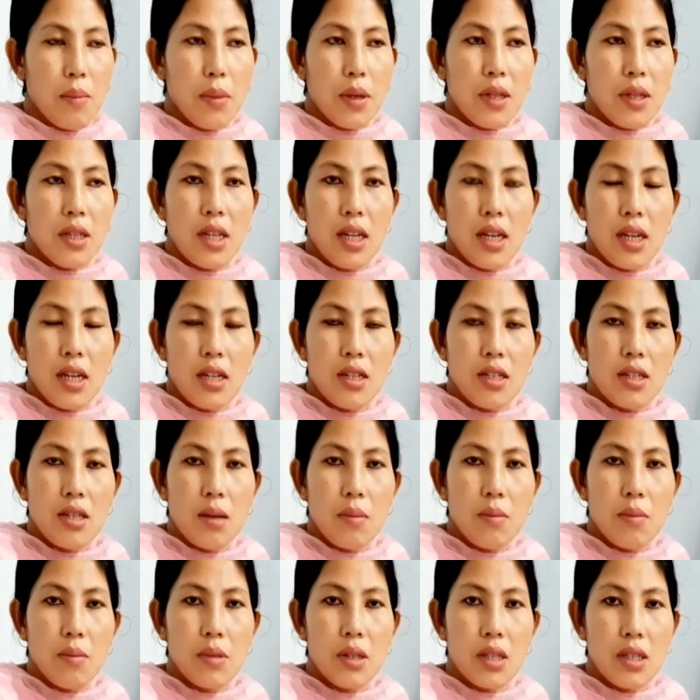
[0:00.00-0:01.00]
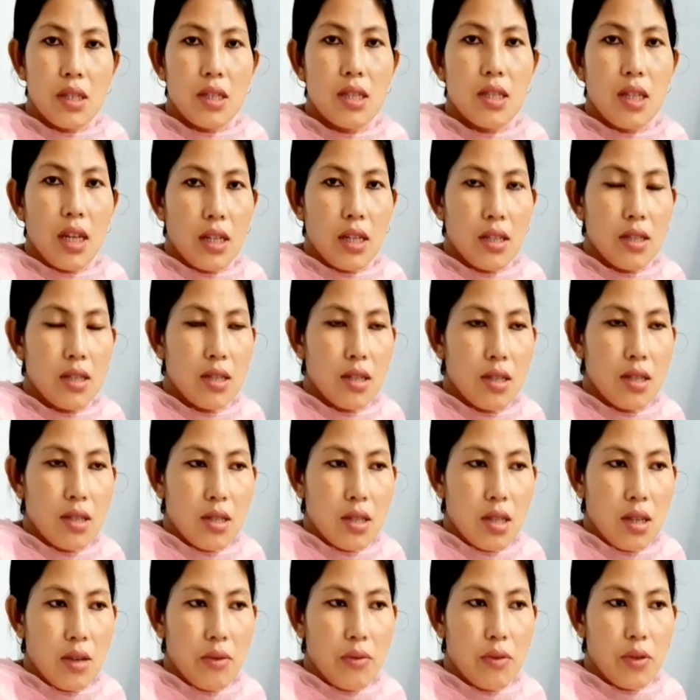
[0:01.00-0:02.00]
But there are some
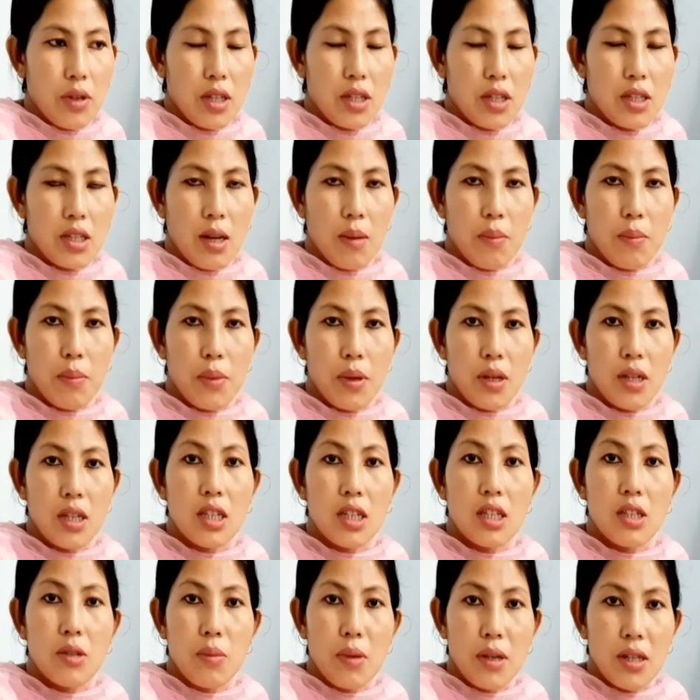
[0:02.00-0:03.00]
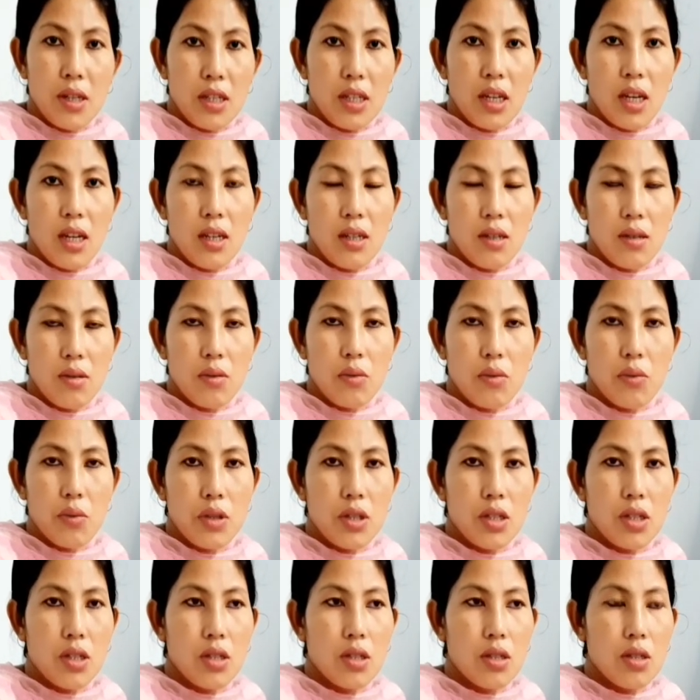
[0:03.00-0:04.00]
instances, say for example leishmania,
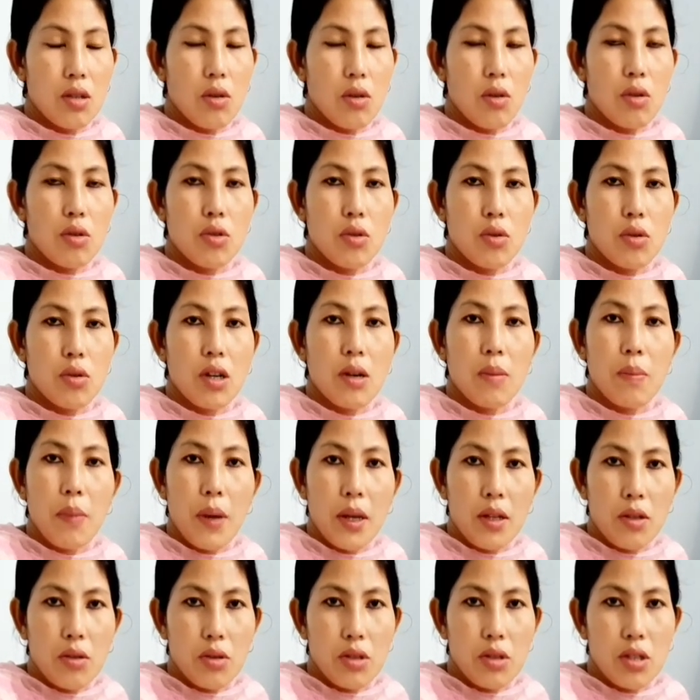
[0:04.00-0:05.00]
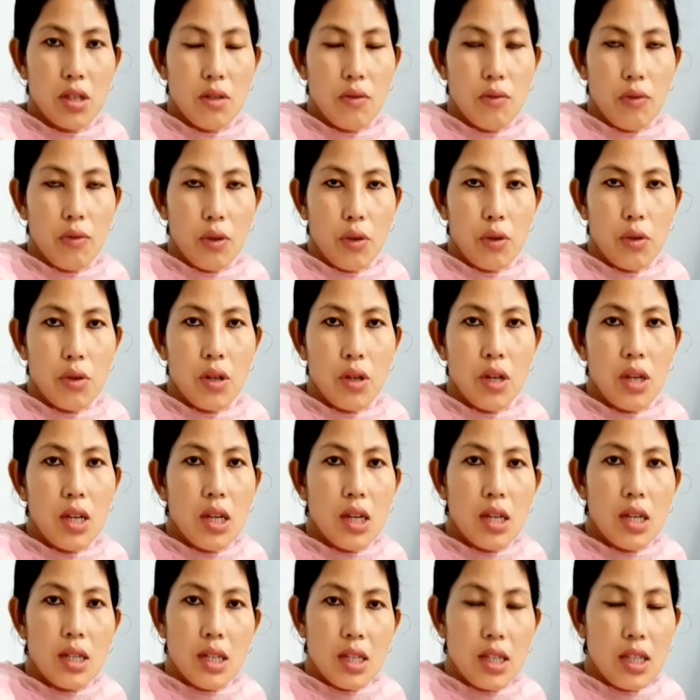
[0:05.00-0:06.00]
which is also a pathogen for
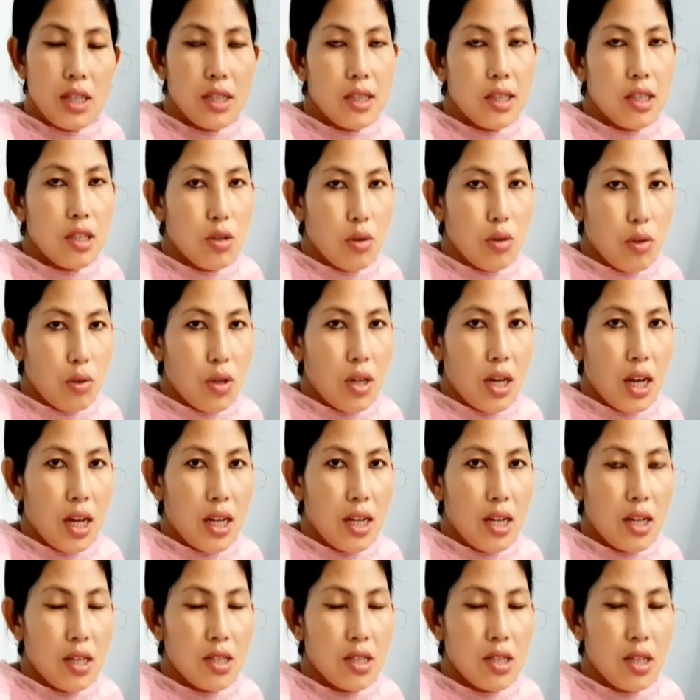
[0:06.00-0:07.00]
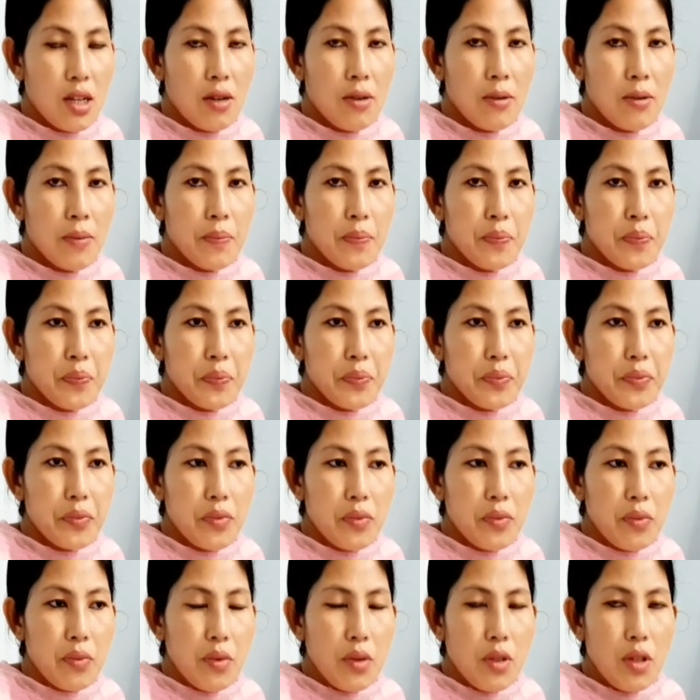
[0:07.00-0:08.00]
the disease called Kala-Azar.
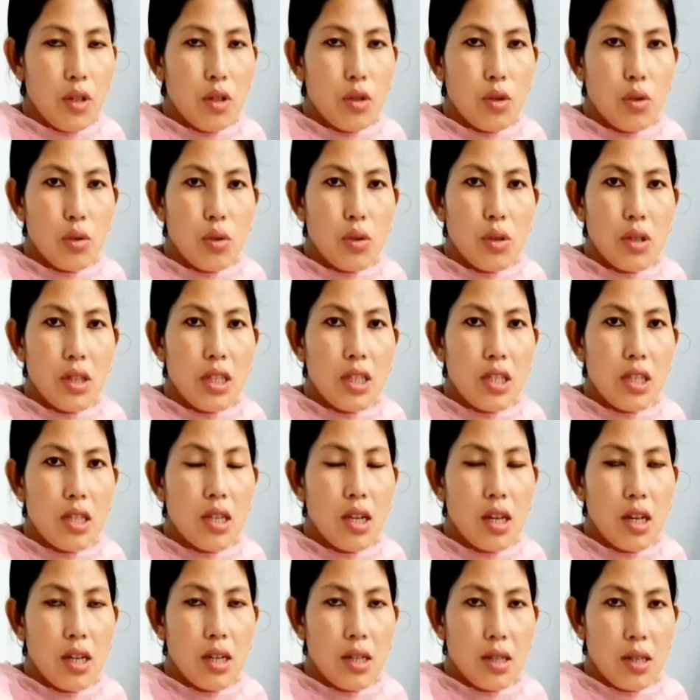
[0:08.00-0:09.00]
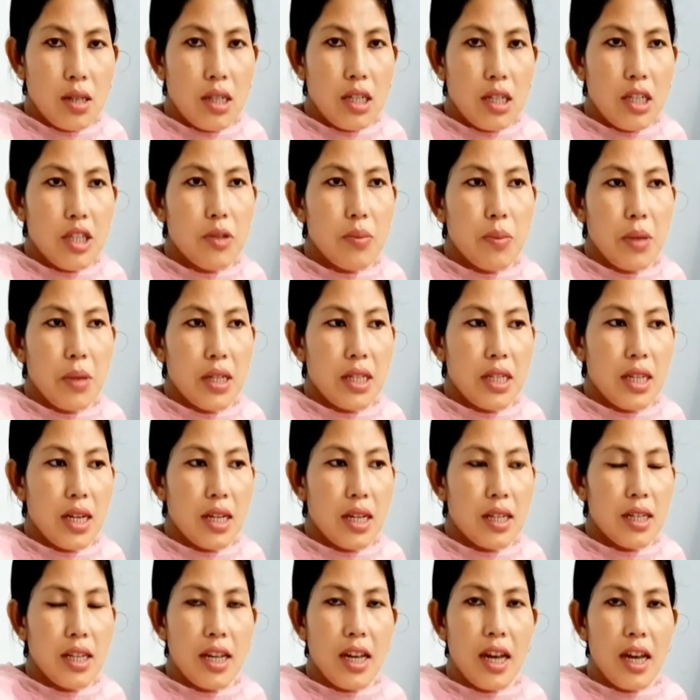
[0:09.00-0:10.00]
So this
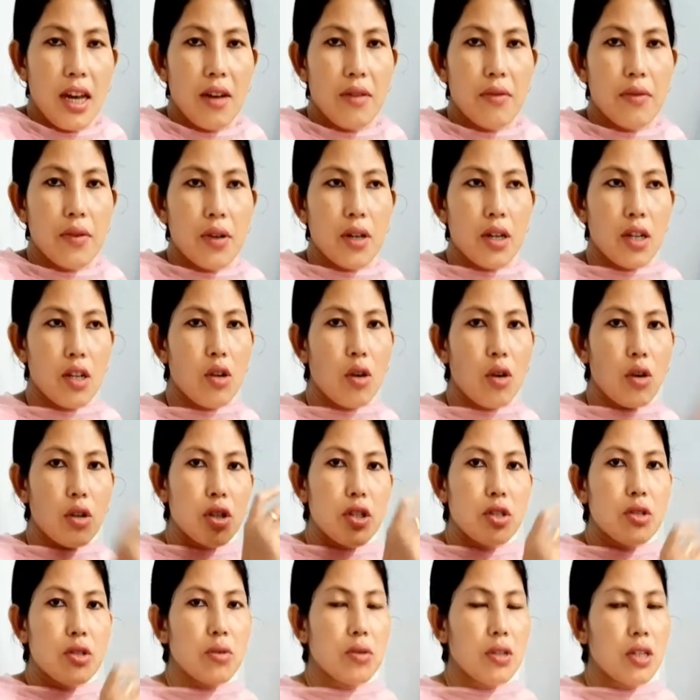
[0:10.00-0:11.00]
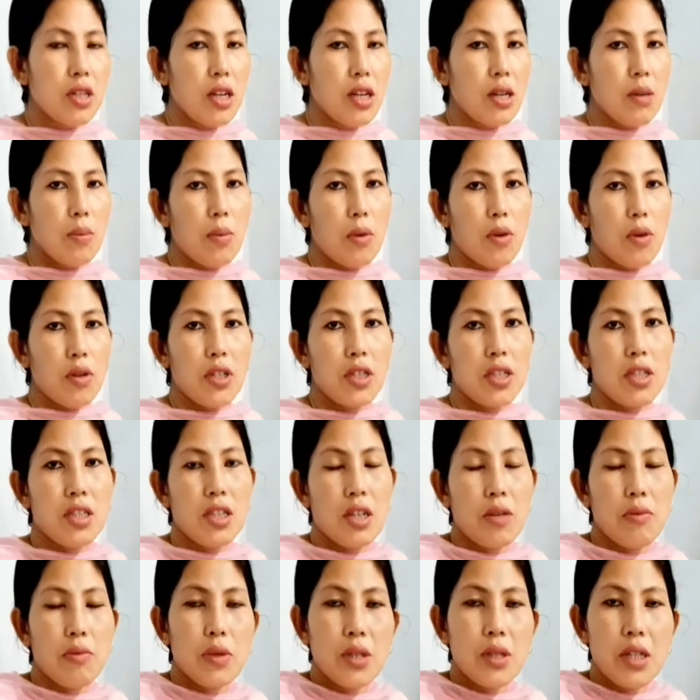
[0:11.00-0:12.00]
leishmania, they have a longitudinal body
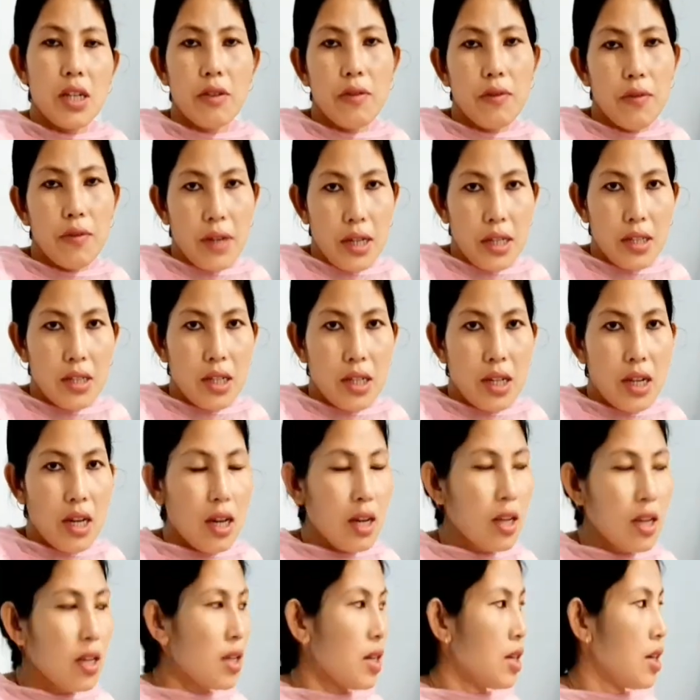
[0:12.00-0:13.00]
shape with a flagella.